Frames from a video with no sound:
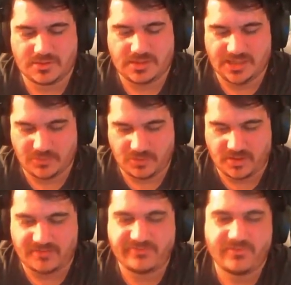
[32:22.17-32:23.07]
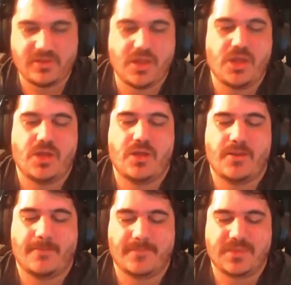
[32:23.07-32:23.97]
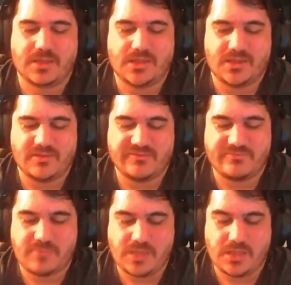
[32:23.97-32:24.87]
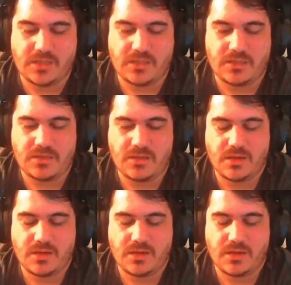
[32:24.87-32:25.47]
debrief, give me